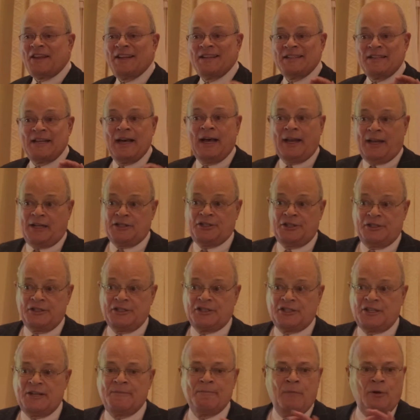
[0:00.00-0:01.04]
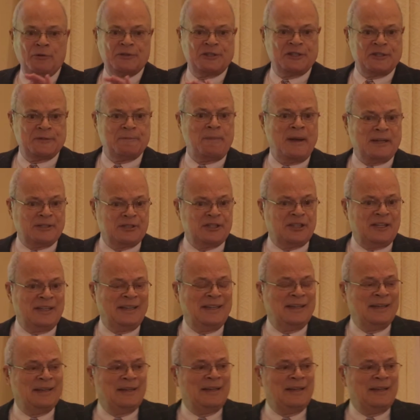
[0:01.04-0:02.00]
intelligence, and most especially